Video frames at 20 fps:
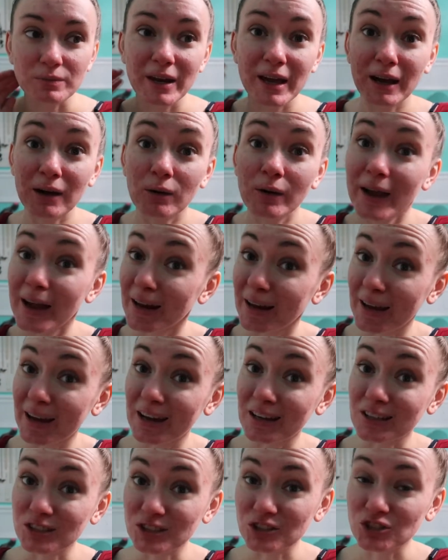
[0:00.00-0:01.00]
Now, had I
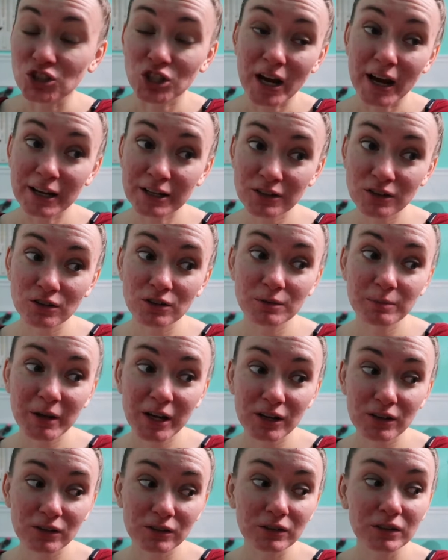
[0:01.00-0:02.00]
actually tried to go to
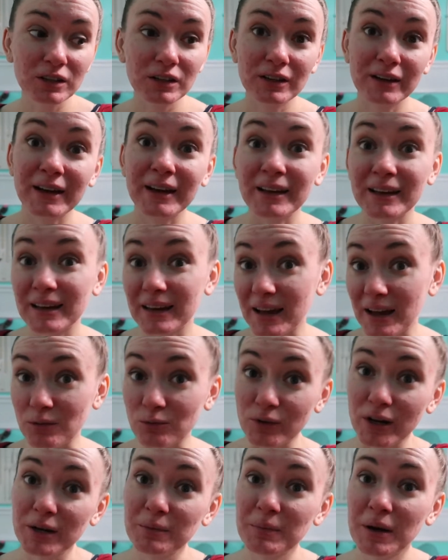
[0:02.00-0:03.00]
bed earlier and
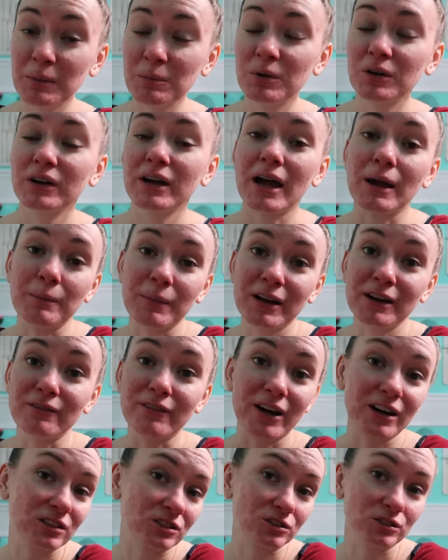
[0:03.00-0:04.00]
again read my book, I might
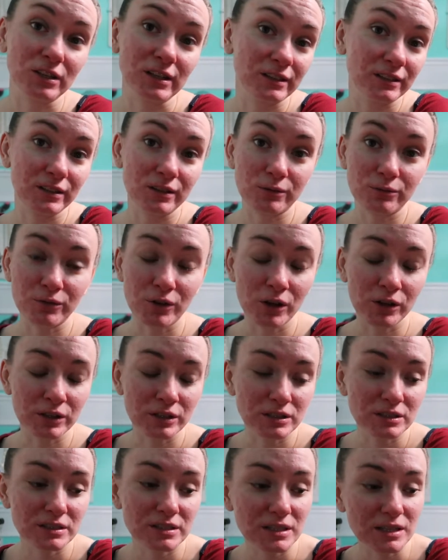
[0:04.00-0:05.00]
have actually ended up
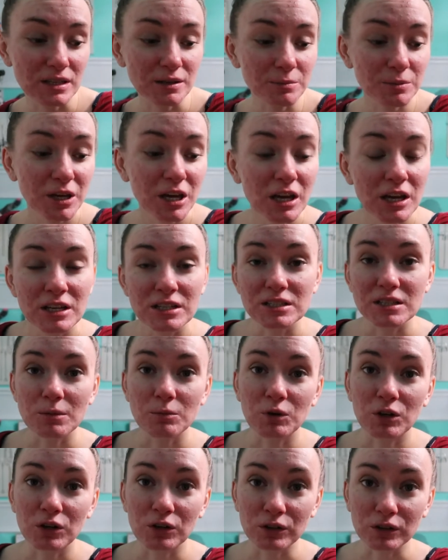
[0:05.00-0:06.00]
falling asleep
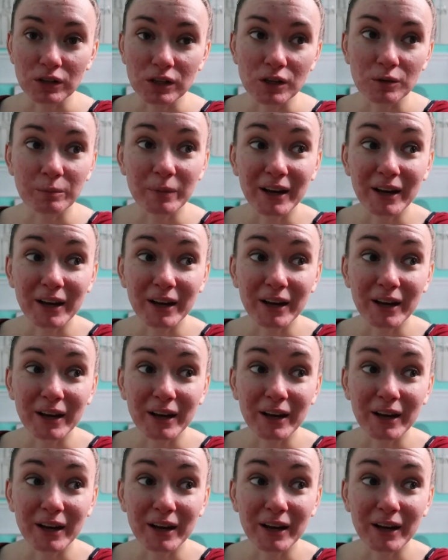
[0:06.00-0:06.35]
somewhat earlier.